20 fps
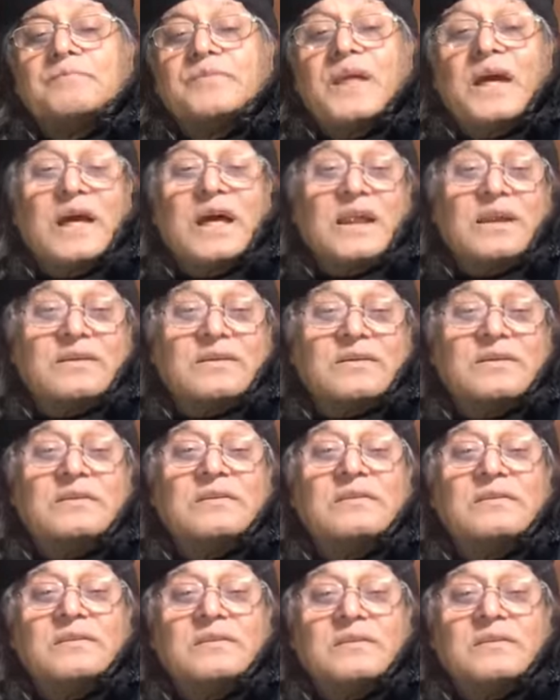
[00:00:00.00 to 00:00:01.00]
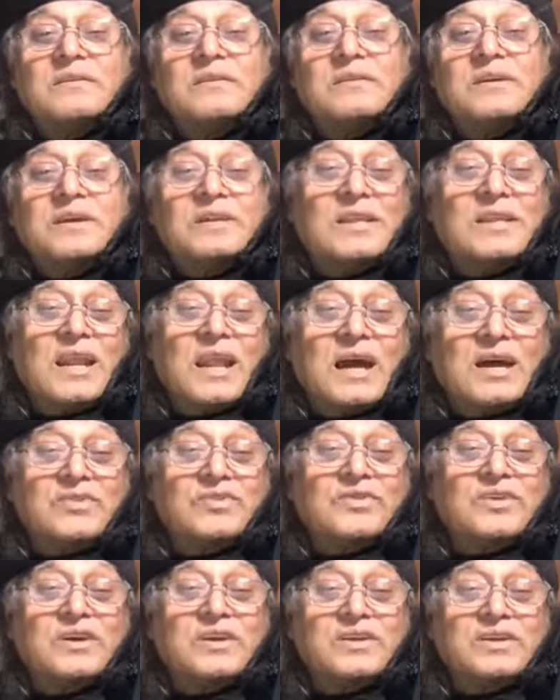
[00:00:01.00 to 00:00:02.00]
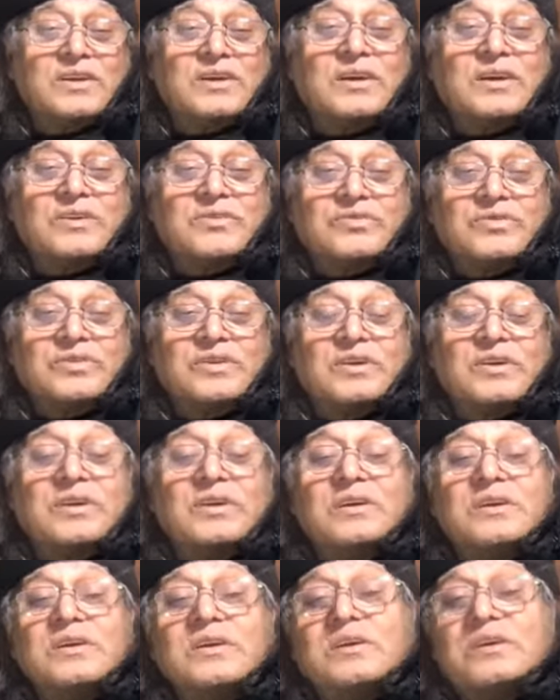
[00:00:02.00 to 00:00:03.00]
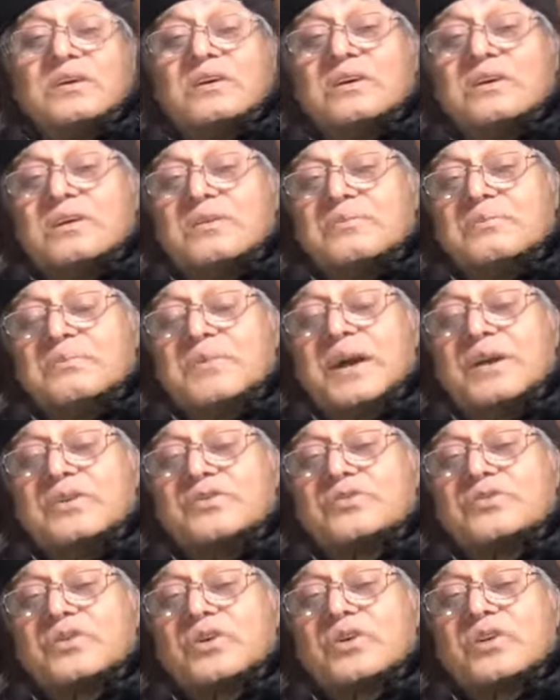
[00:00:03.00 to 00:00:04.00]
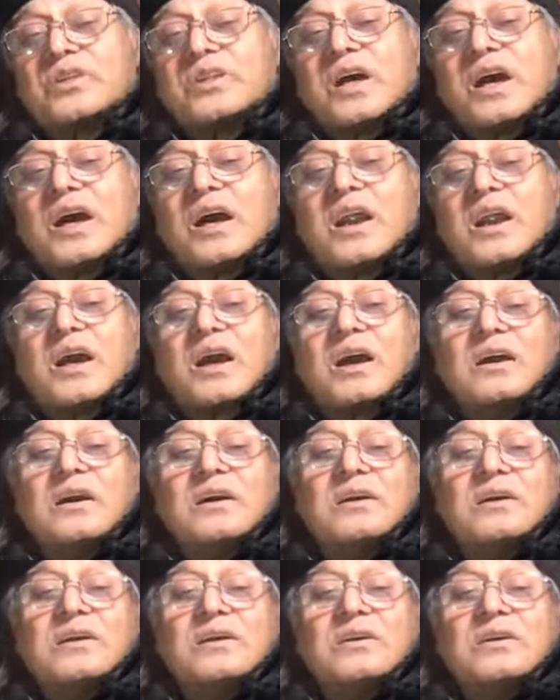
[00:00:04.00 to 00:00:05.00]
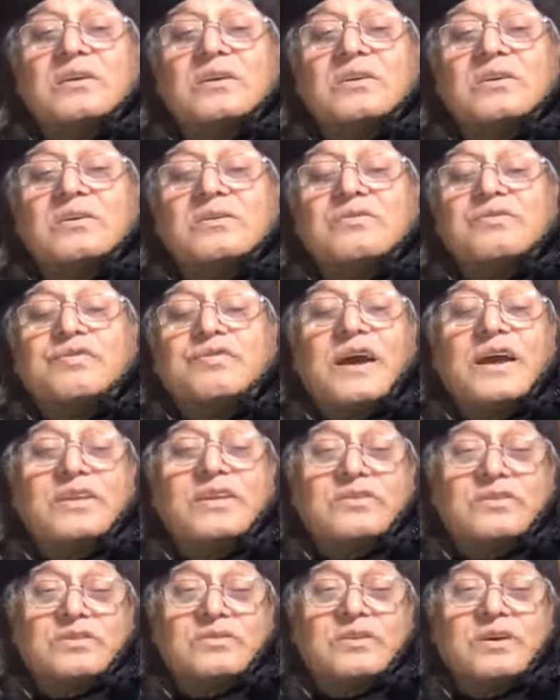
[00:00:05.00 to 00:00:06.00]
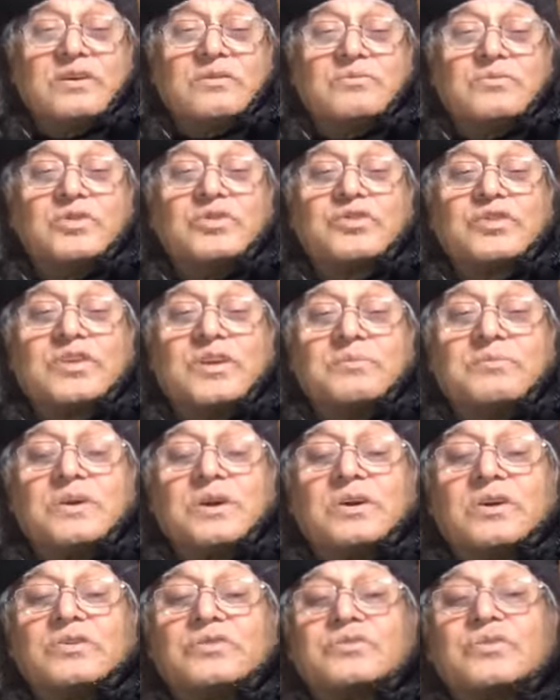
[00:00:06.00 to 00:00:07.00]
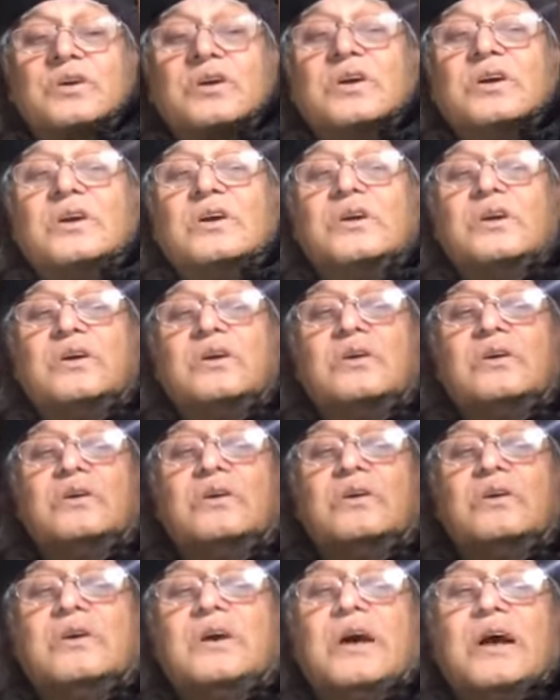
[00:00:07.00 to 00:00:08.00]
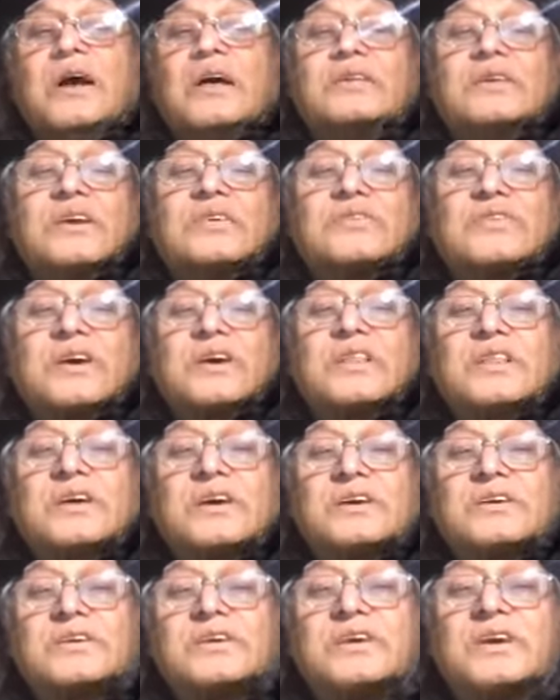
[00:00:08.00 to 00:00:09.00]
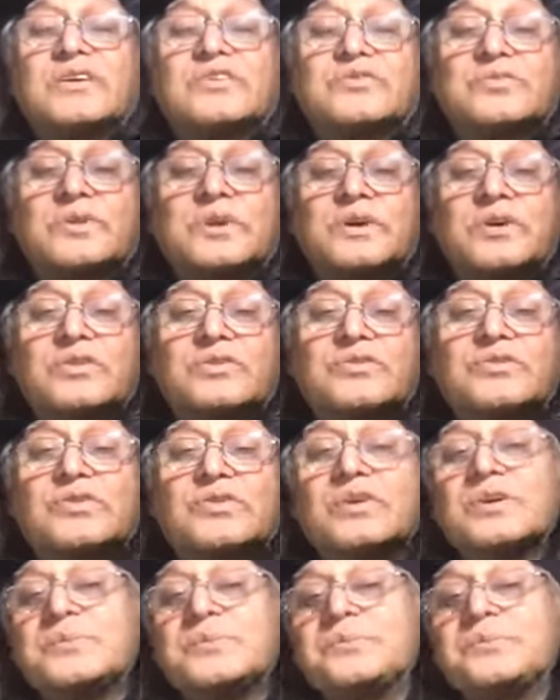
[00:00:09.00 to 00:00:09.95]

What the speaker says: And in the last 30 years, based on that faith, the Muslim, because as I say 30 years, because